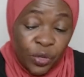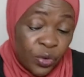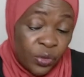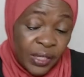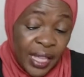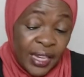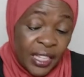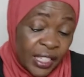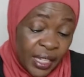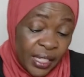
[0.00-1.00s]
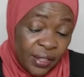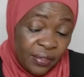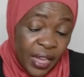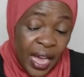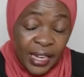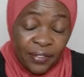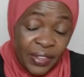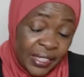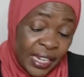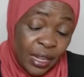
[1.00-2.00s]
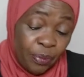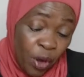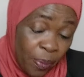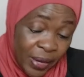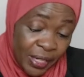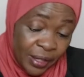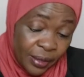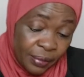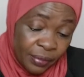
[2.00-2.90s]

took the initiative and invested in a property,